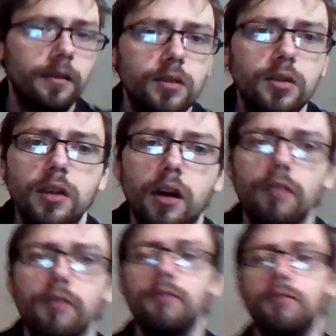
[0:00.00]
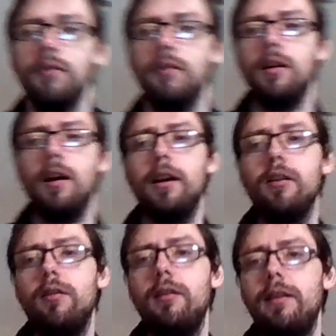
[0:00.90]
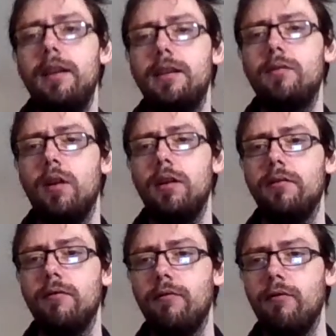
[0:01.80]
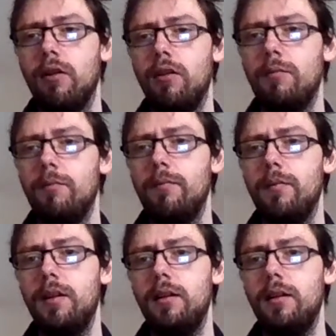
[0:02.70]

So I got this one from